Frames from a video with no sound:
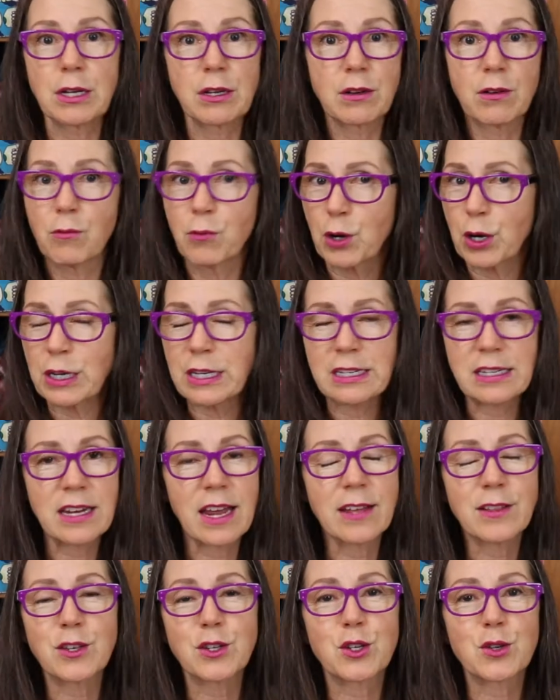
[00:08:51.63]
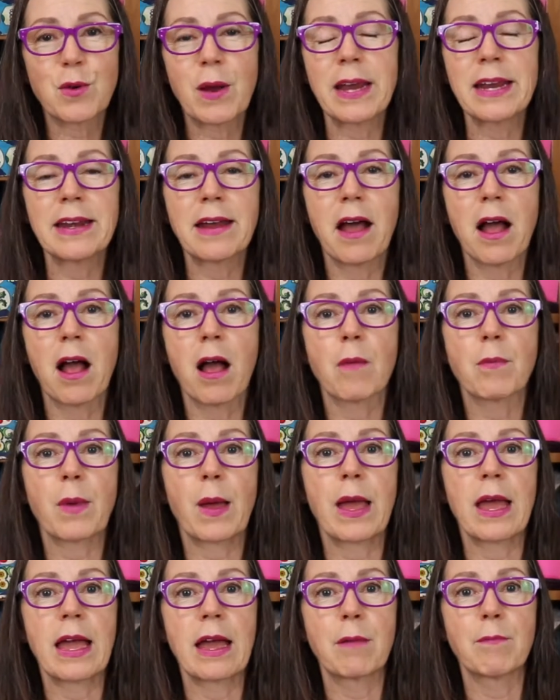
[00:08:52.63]
We're gonna take the train up
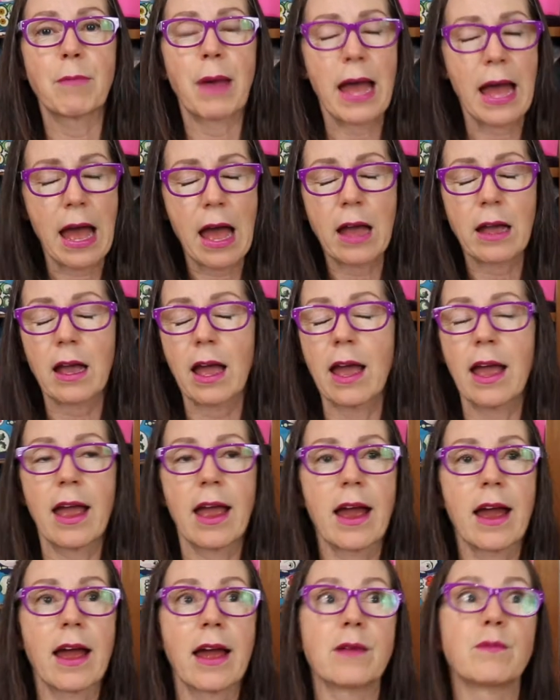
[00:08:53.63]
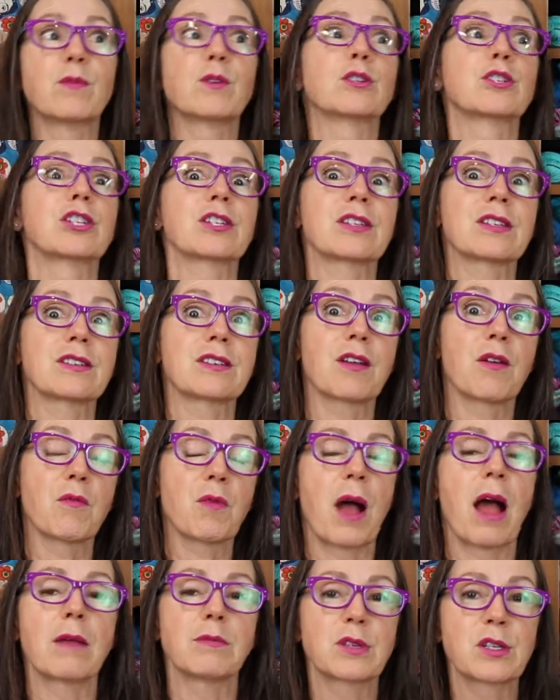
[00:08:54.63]
and back, and
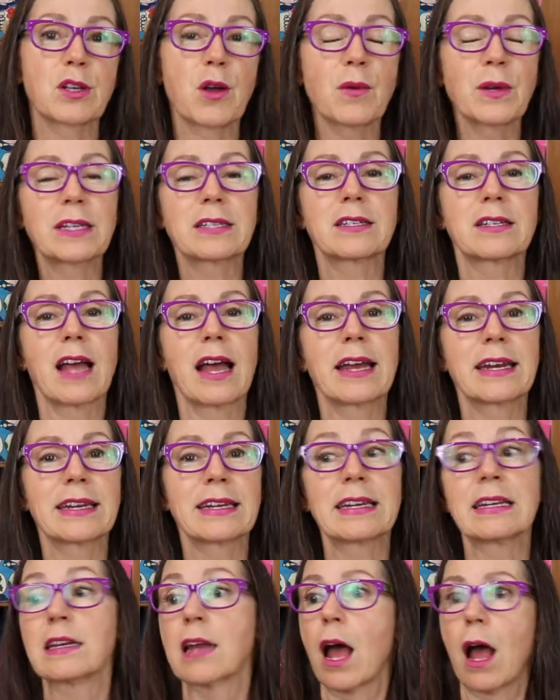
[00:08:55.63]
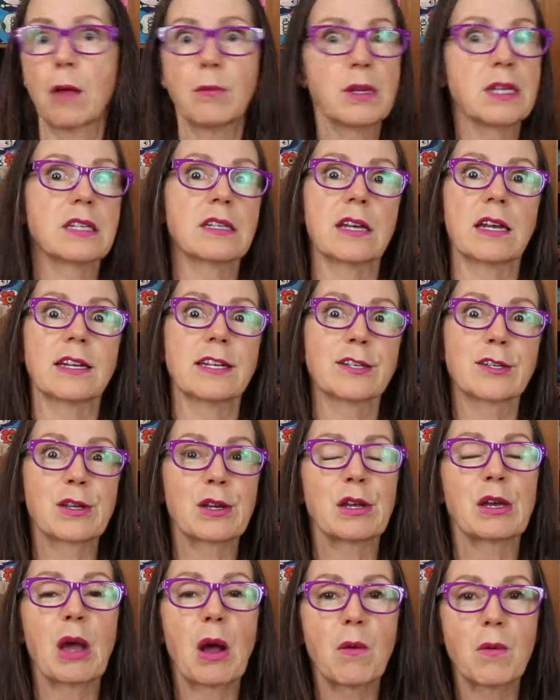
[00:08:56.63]
I'm so excited, and hubby said he's
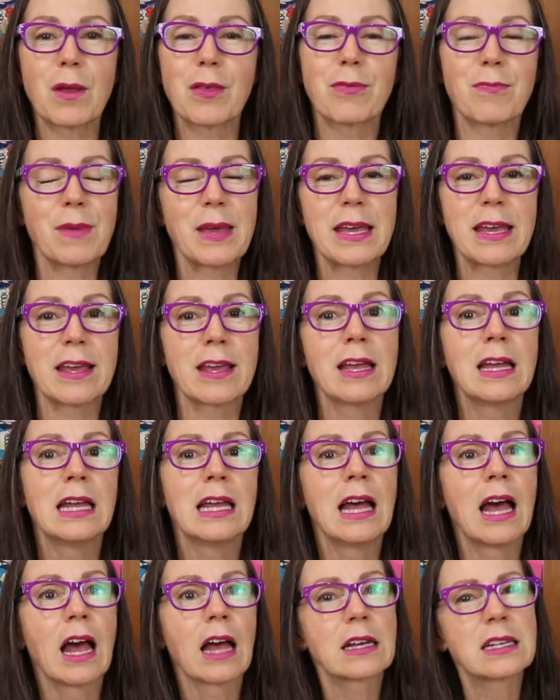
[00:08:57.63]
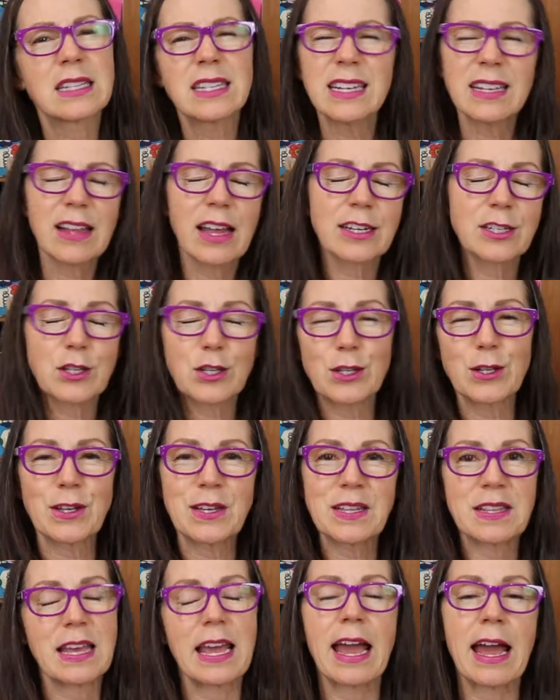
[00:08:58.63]
gonna go with me because he likes to look
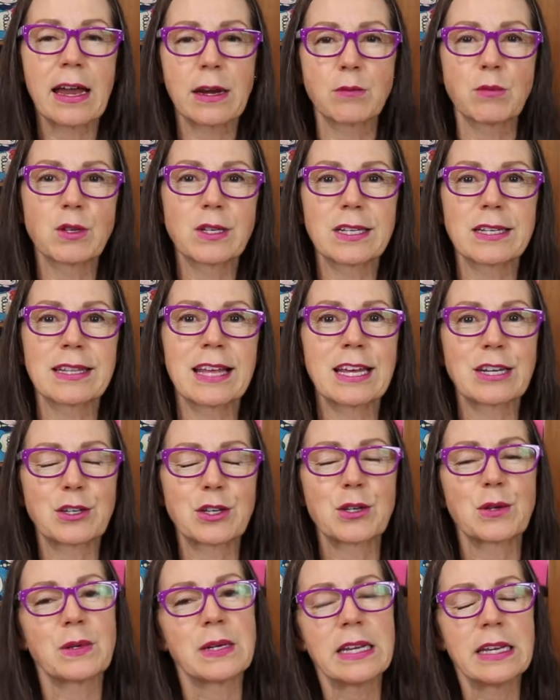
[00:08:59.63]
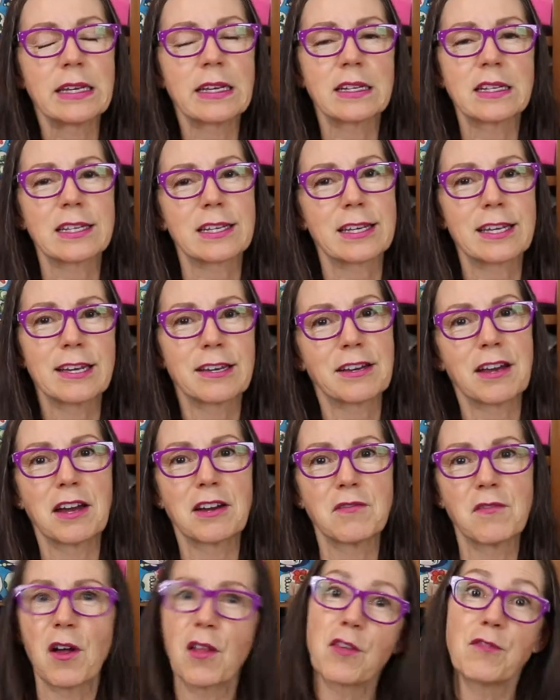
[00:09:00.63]
at the animals and that too, and he gets a kick out
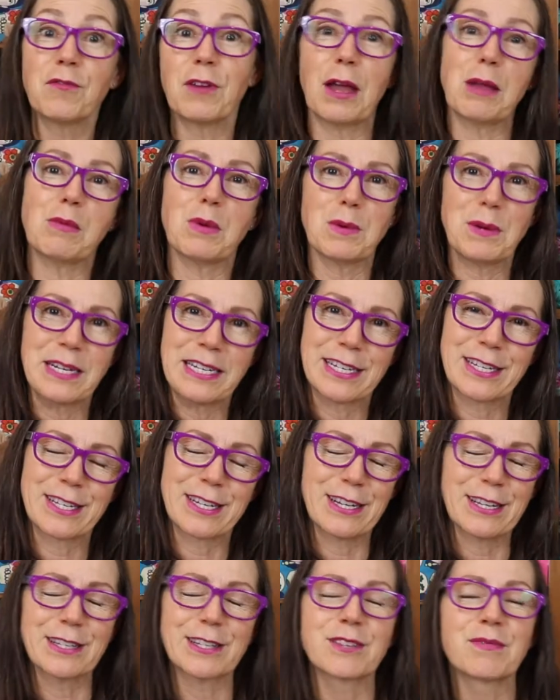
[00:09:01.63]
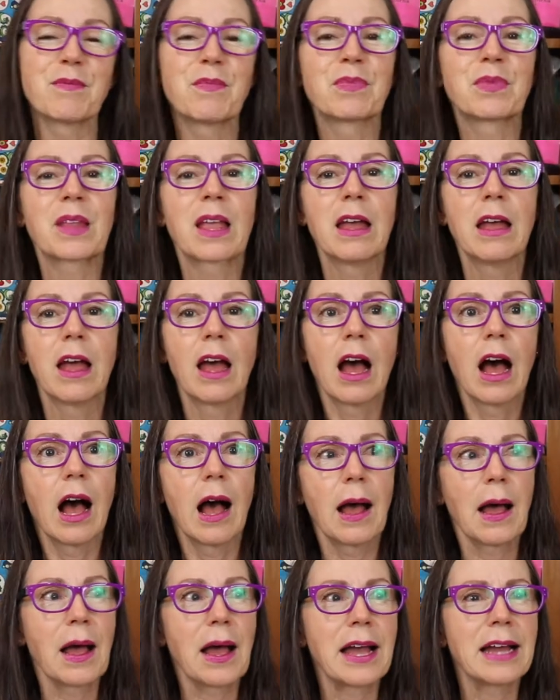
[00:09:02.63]
of all the fiberistas.
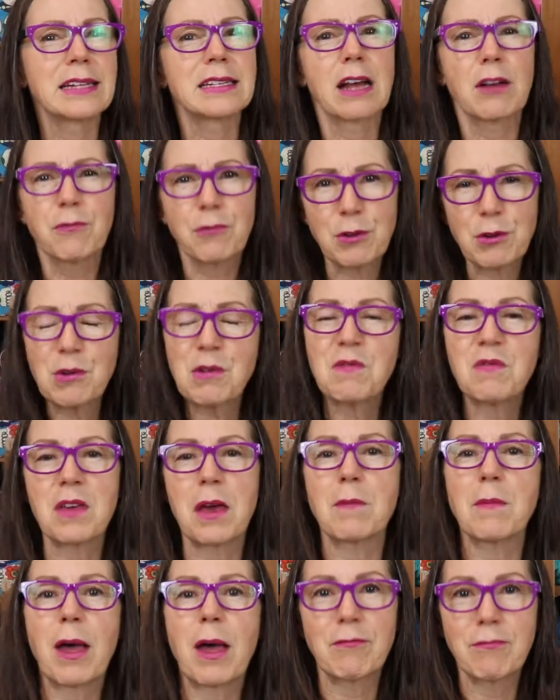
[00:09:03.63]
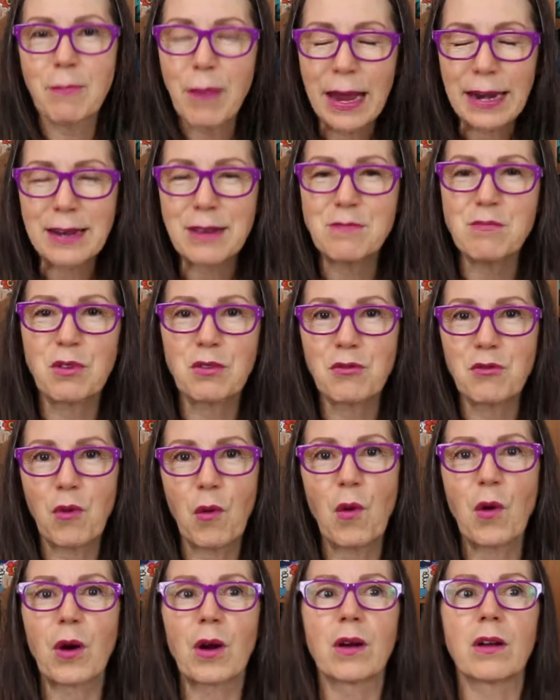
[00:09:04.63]
And a few of them met him
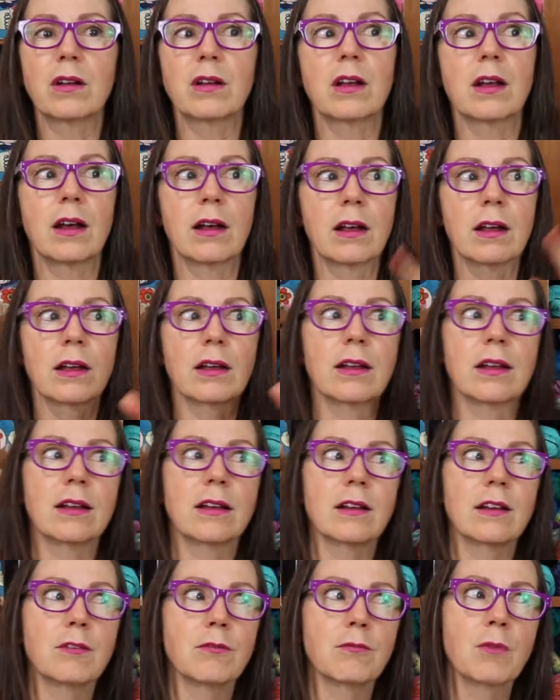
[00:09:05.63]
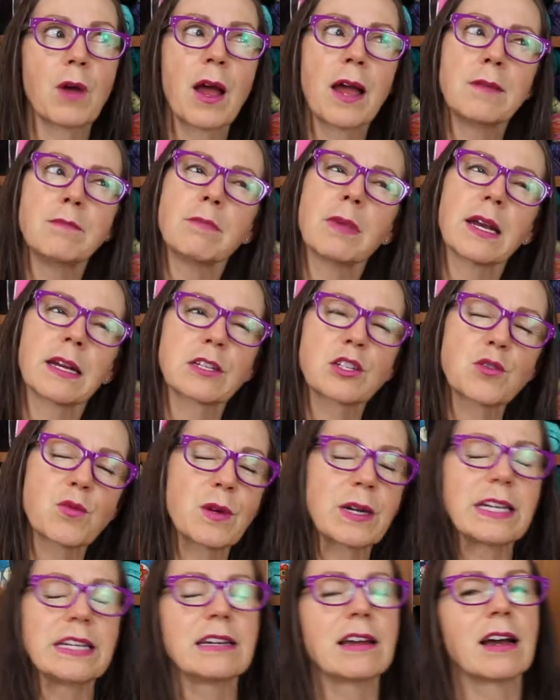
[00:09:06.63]
before, Rhinebeck
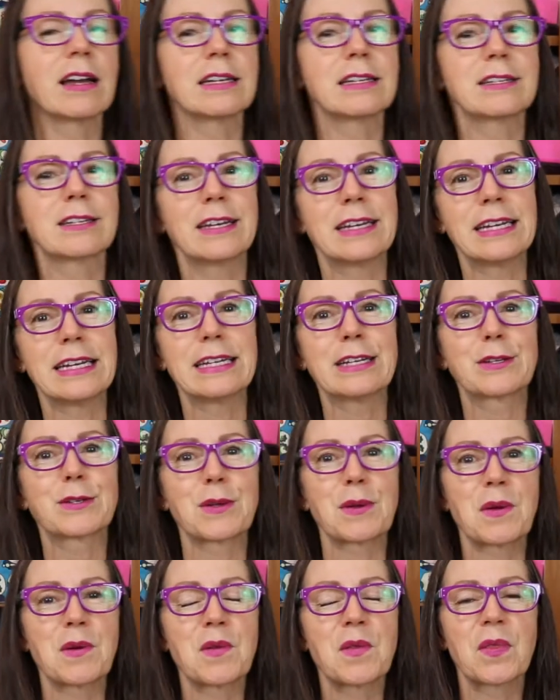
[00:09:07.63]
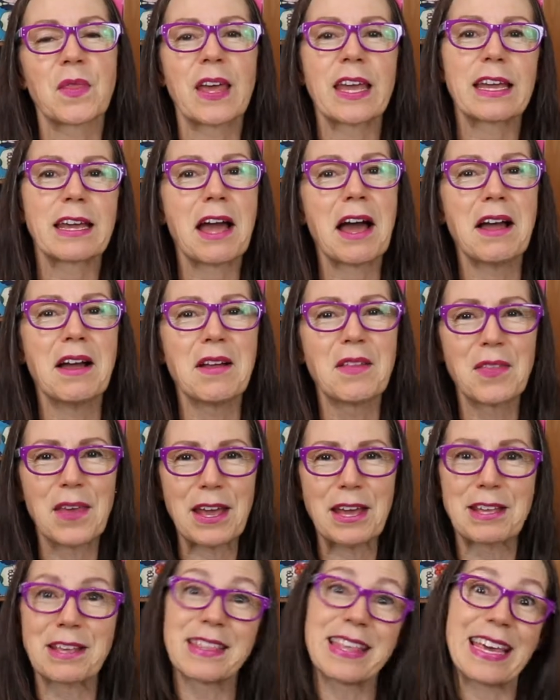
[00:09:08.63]
2019, so they
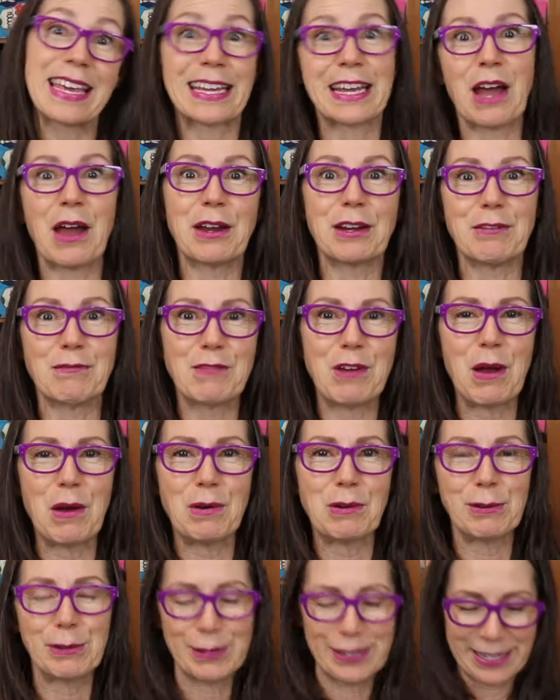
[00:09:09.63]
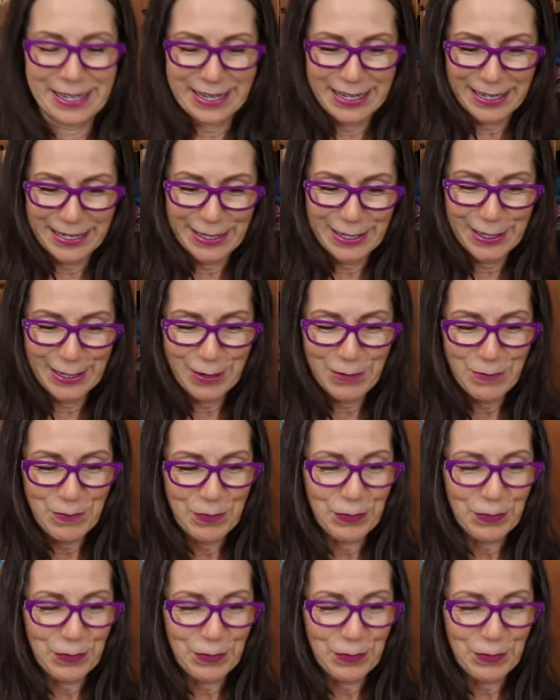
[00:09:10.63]
kind of know who he is.